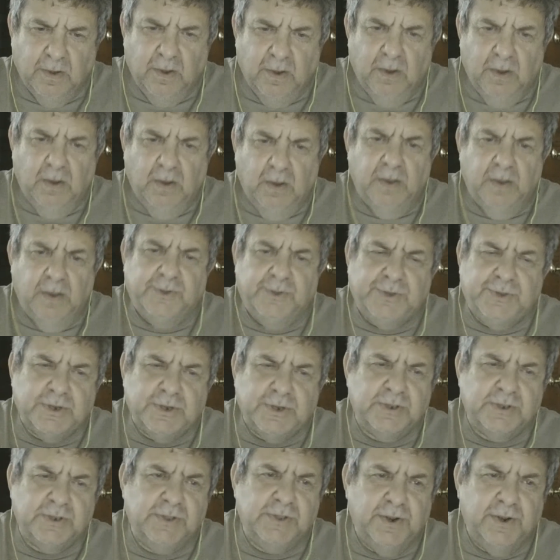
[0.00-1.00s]
It's
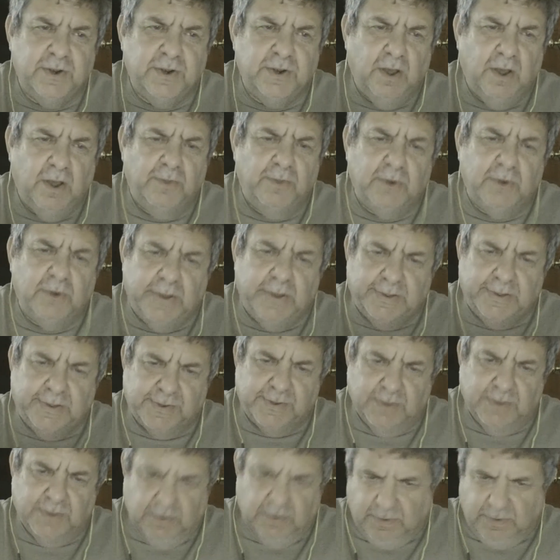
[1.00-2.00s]
just another
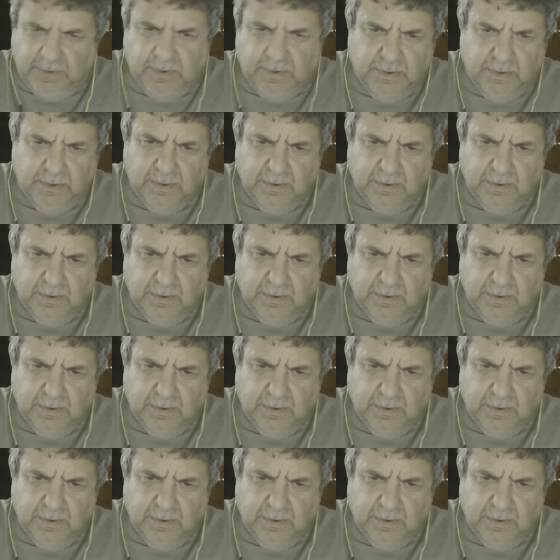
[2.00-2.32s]
instance